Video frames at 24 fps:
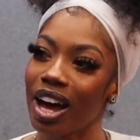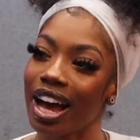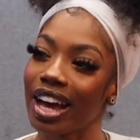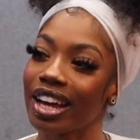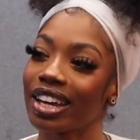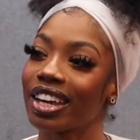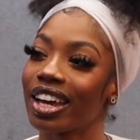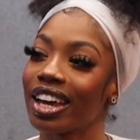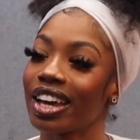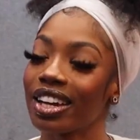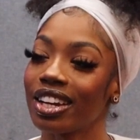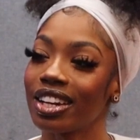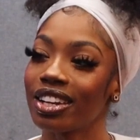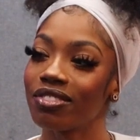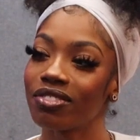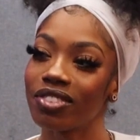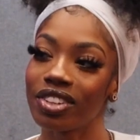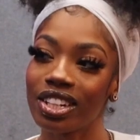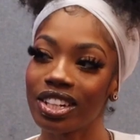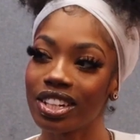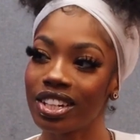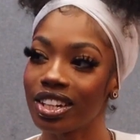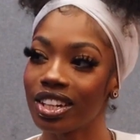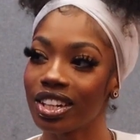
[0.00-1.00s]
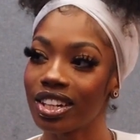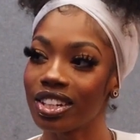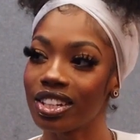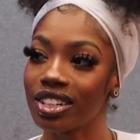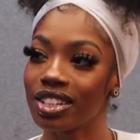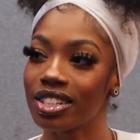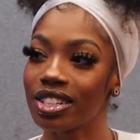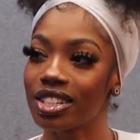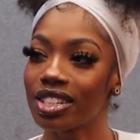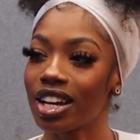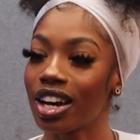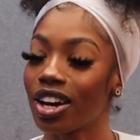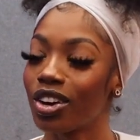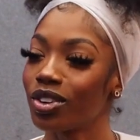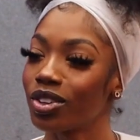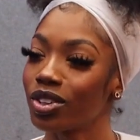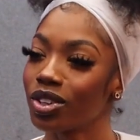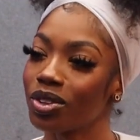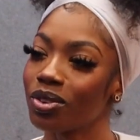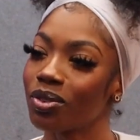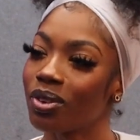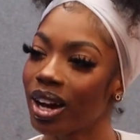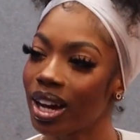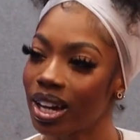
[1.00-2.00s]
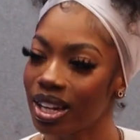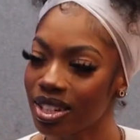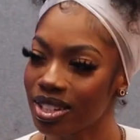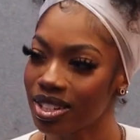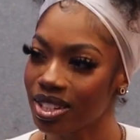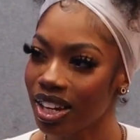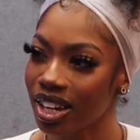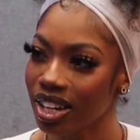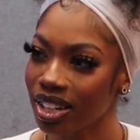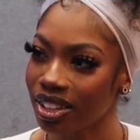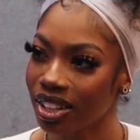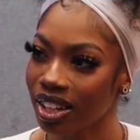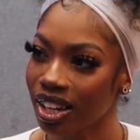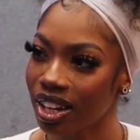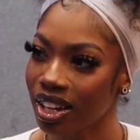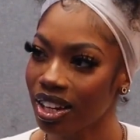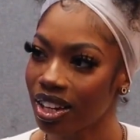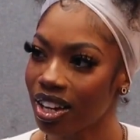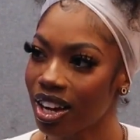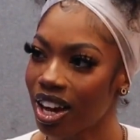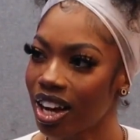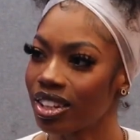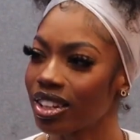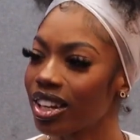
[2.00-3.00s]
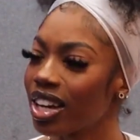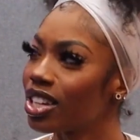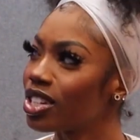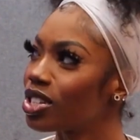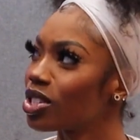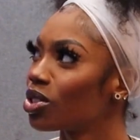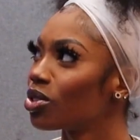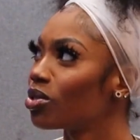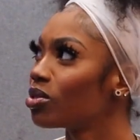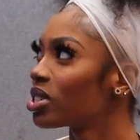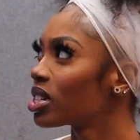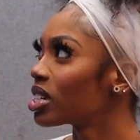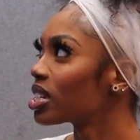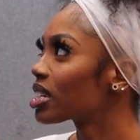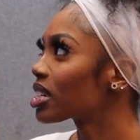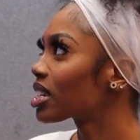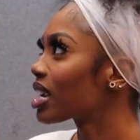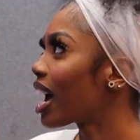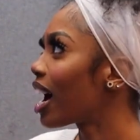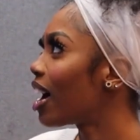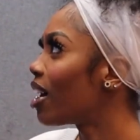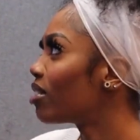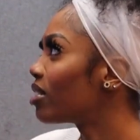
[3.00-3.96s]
you, I can't even tell you why it's like that unless just the way it is.